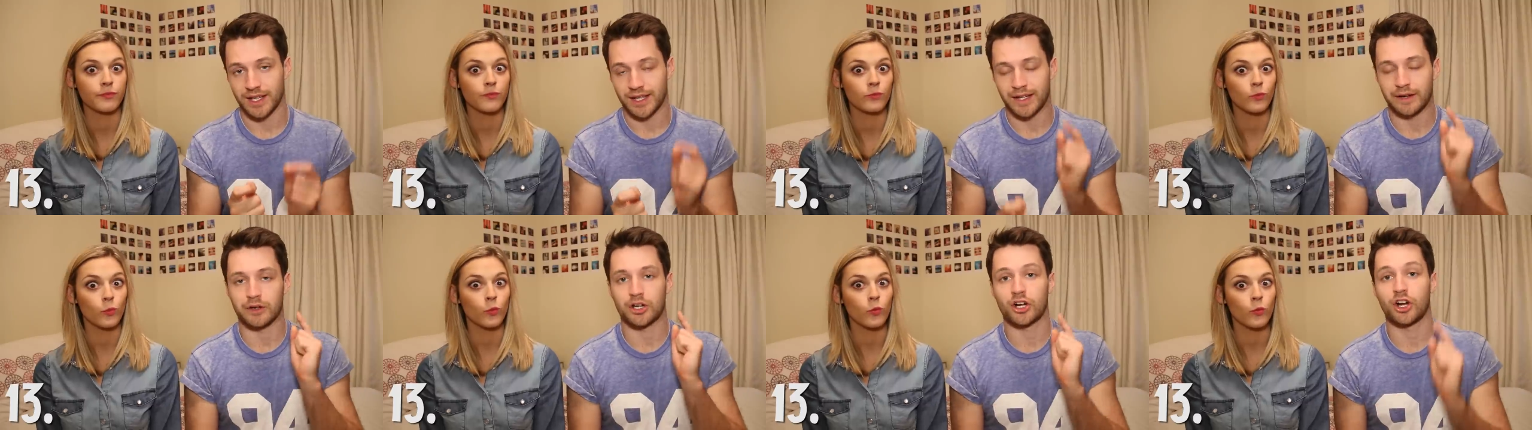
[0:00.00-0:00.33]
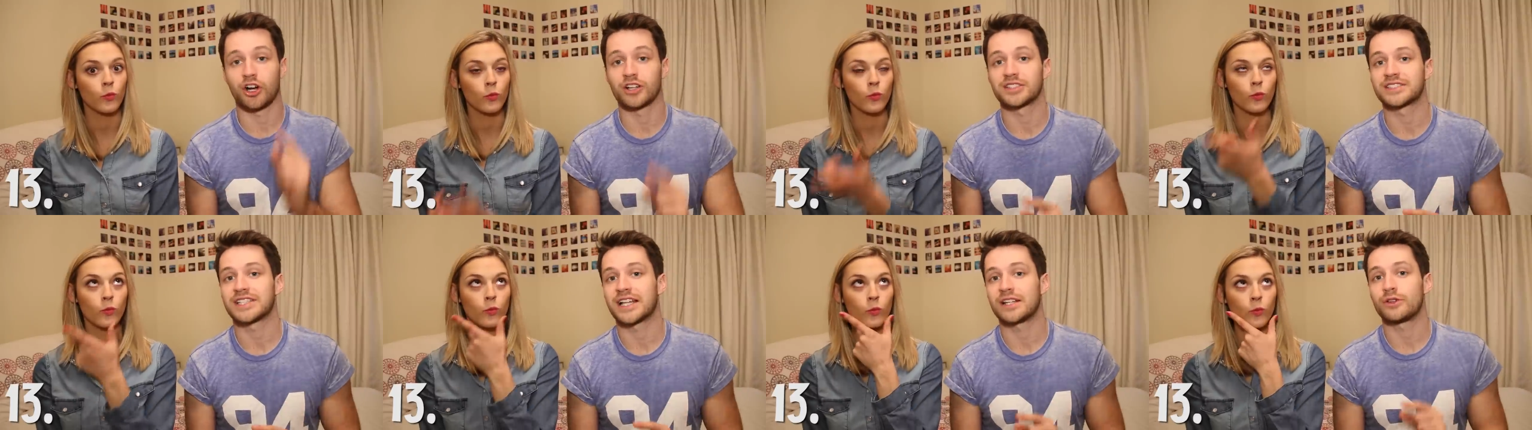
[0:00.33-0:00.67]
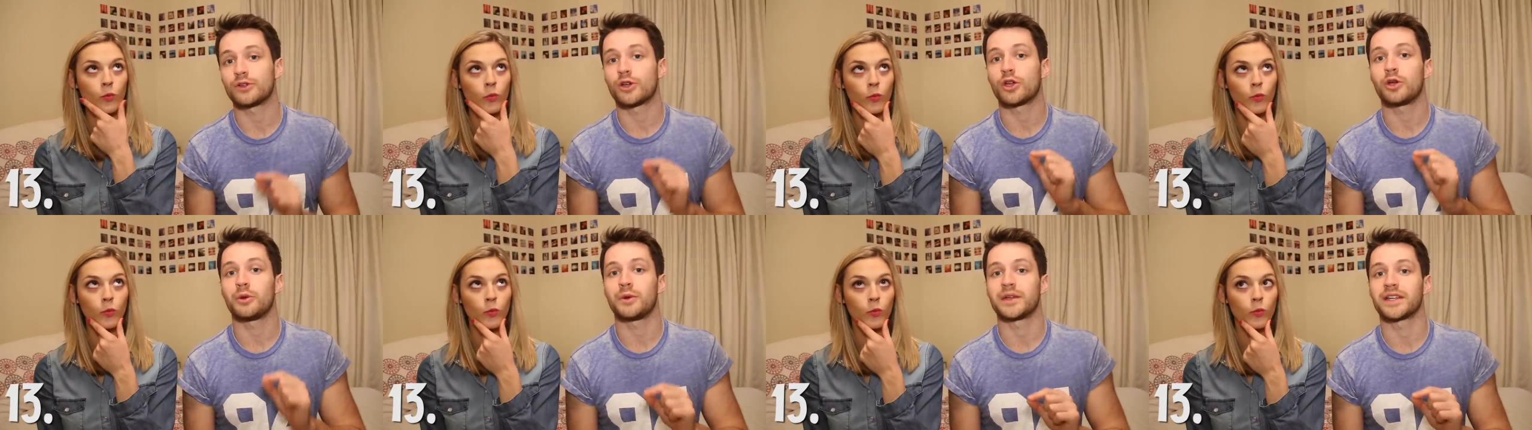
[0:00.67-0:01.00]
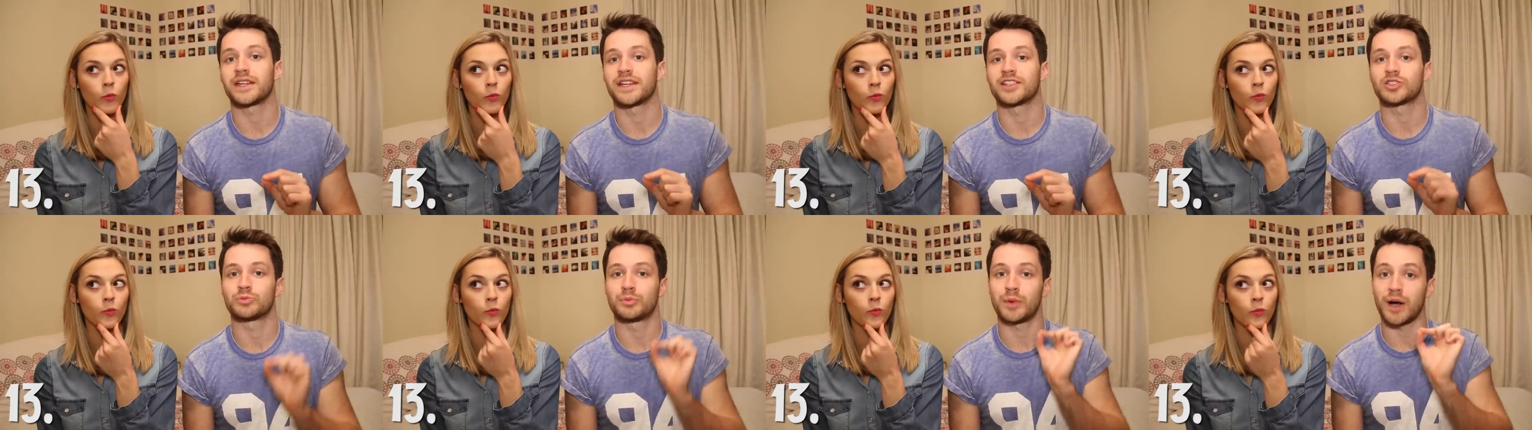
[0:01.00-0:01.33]
Speaker 1: now, I can't tell you who he
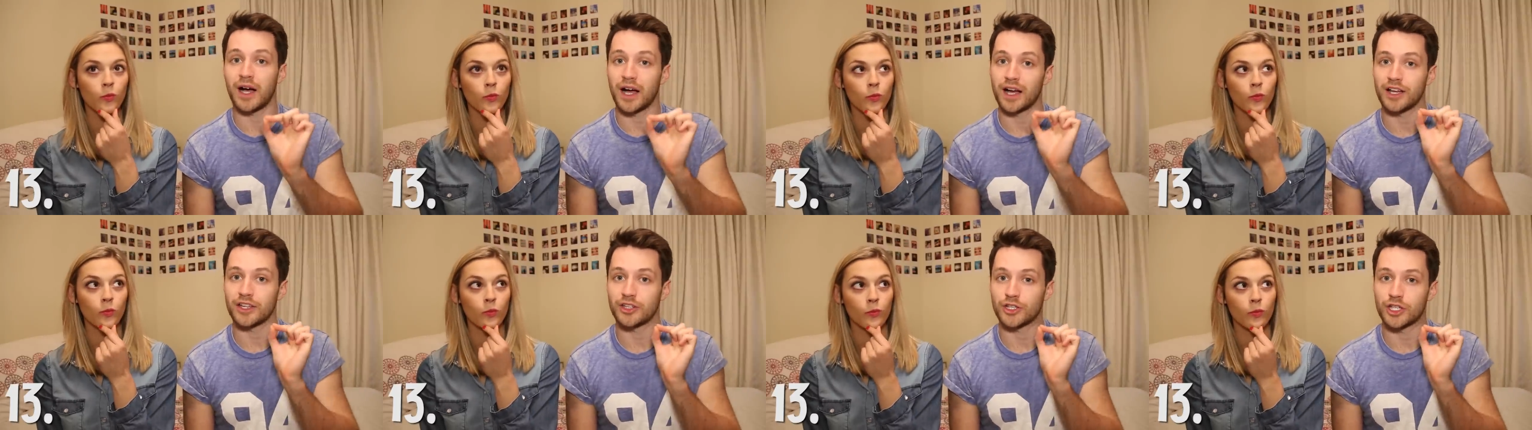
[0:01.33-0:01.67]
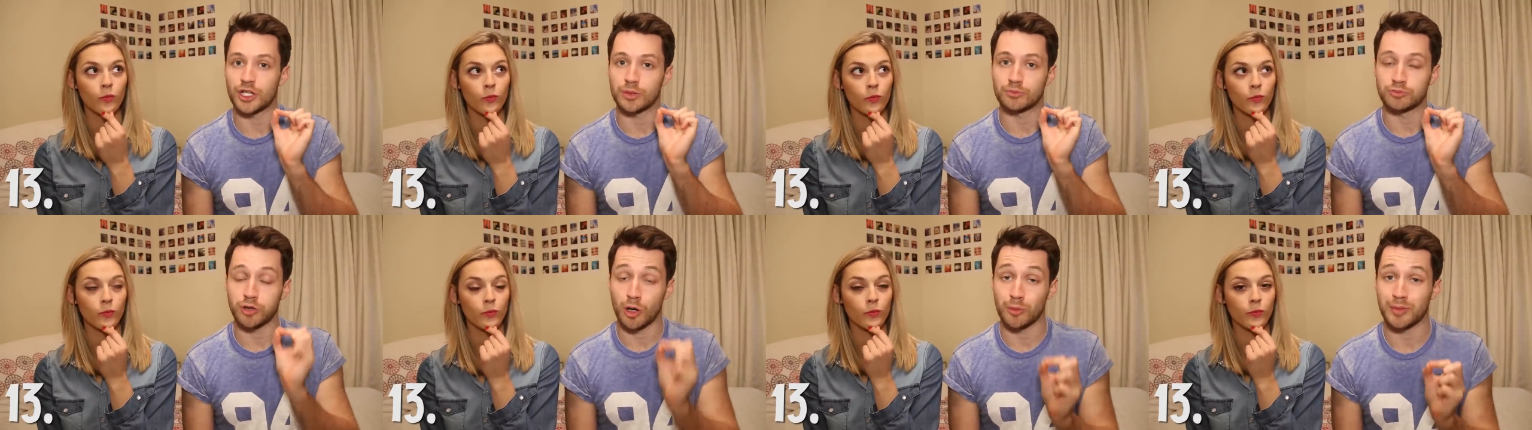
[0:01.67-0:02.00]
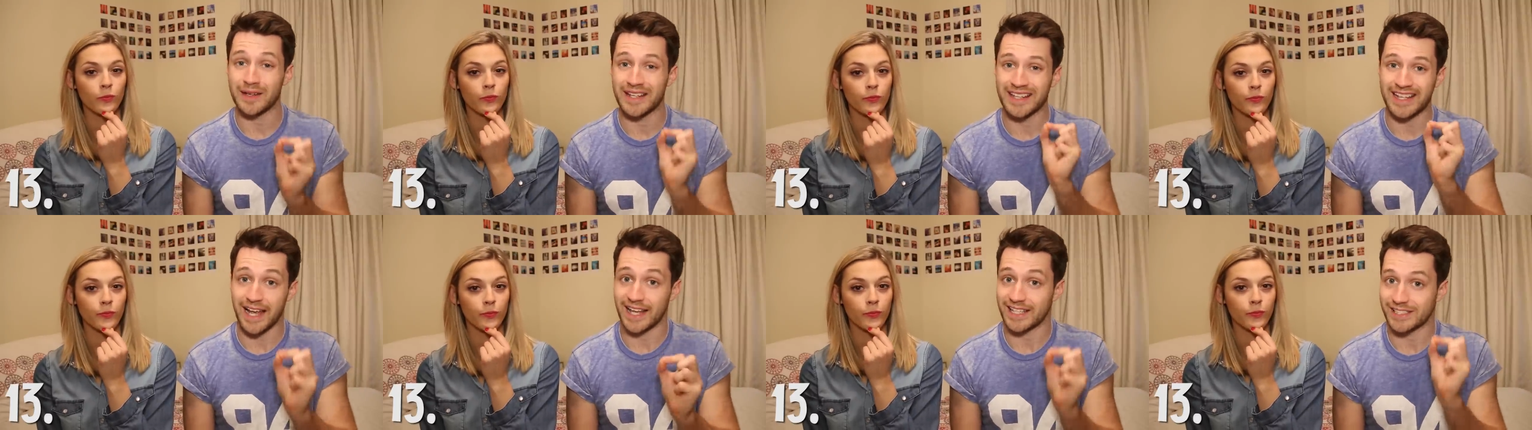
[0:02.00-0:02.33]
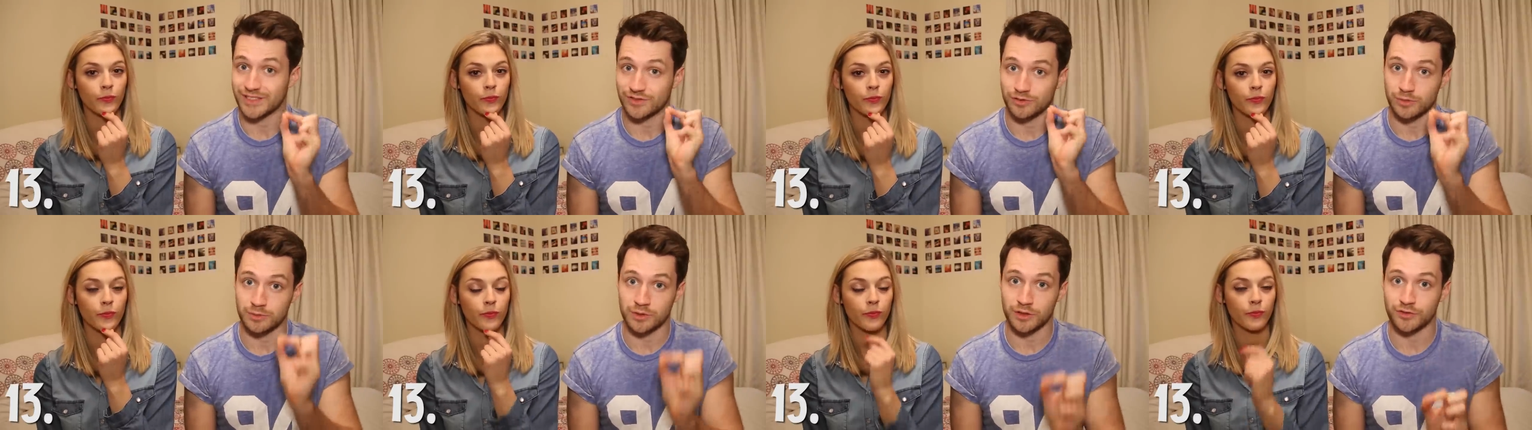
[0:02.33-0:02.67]
is, but you could probably
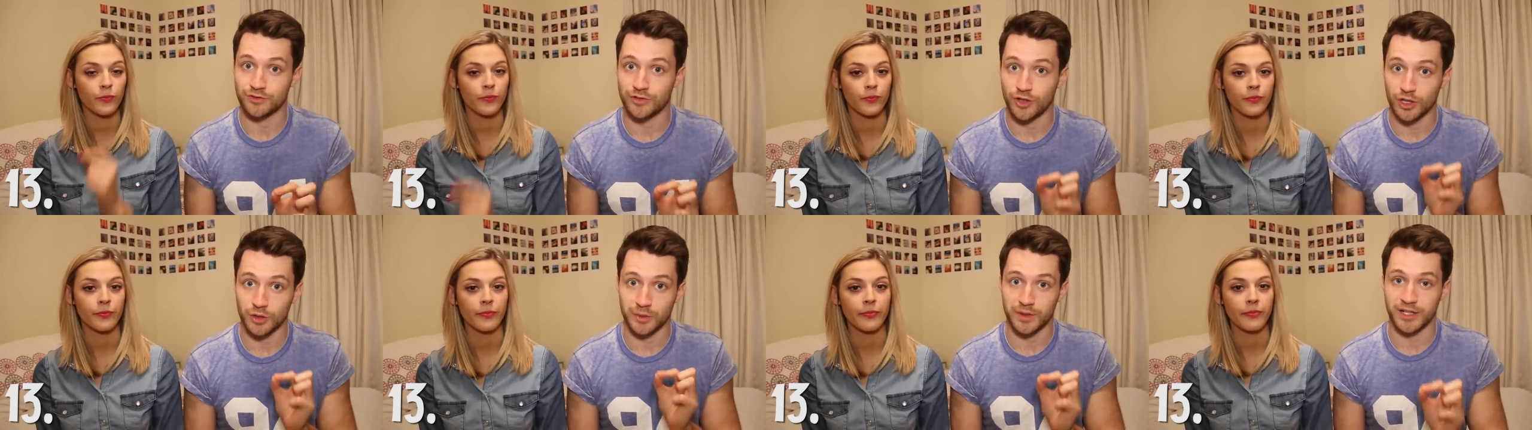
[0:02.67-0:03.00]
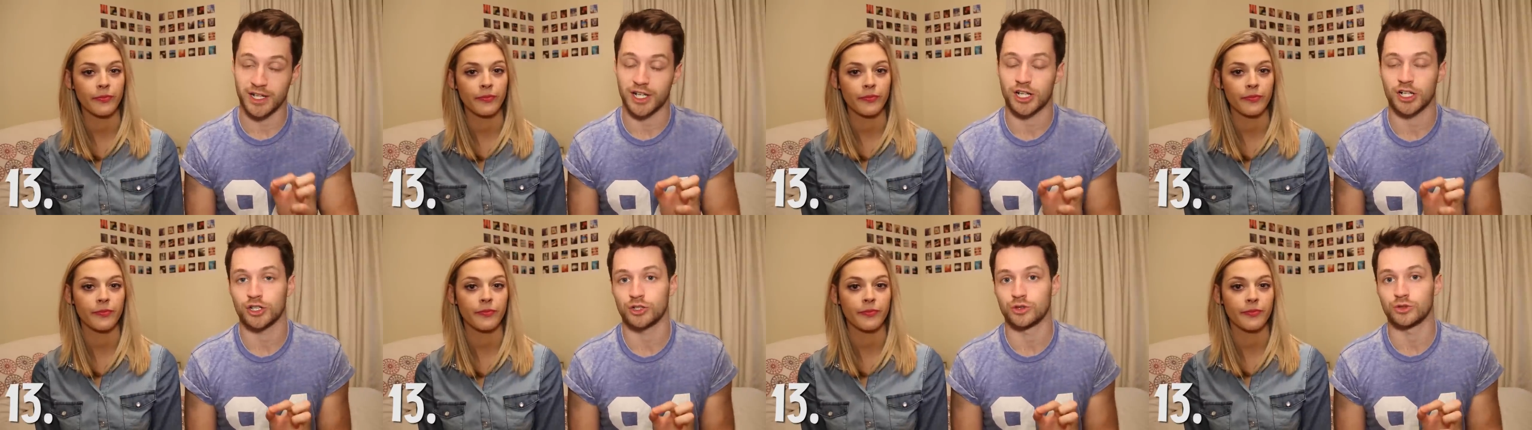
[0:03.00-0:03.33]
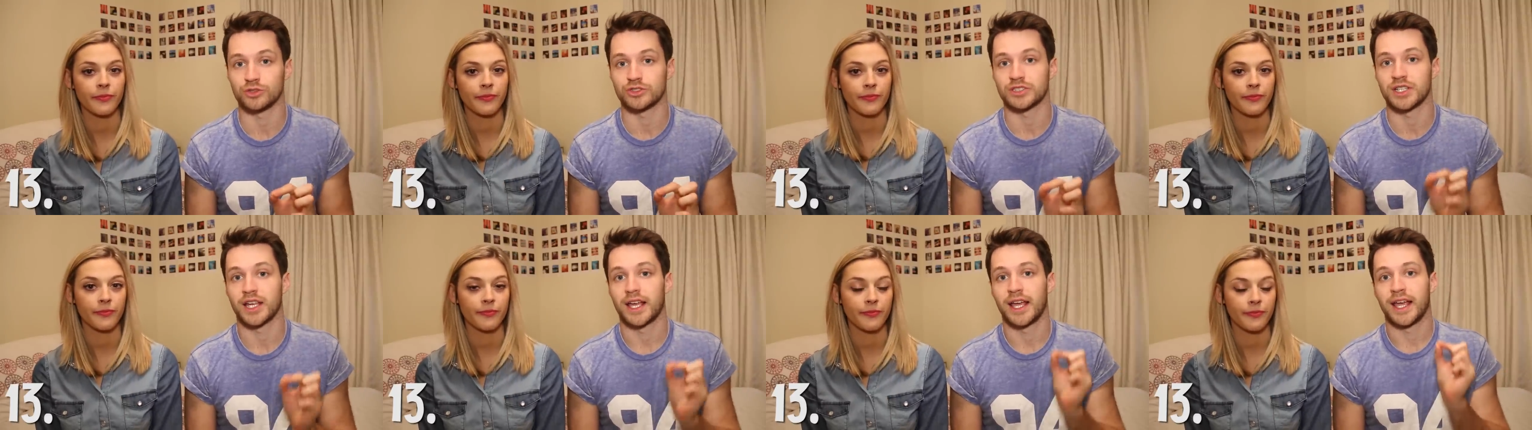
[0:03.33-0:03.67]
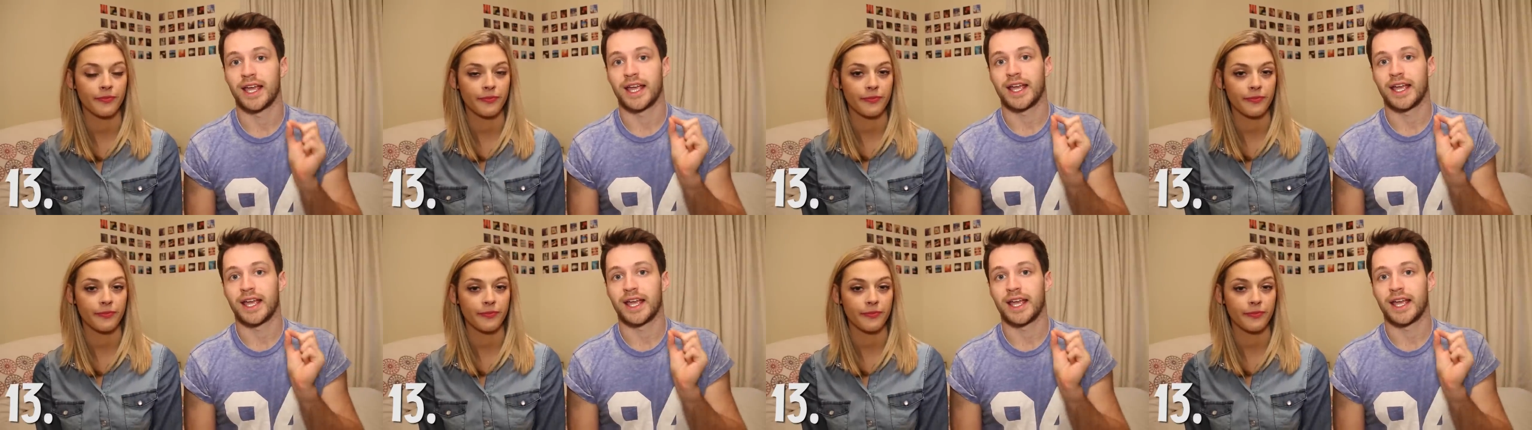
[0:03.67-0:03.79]
guess from the following clues.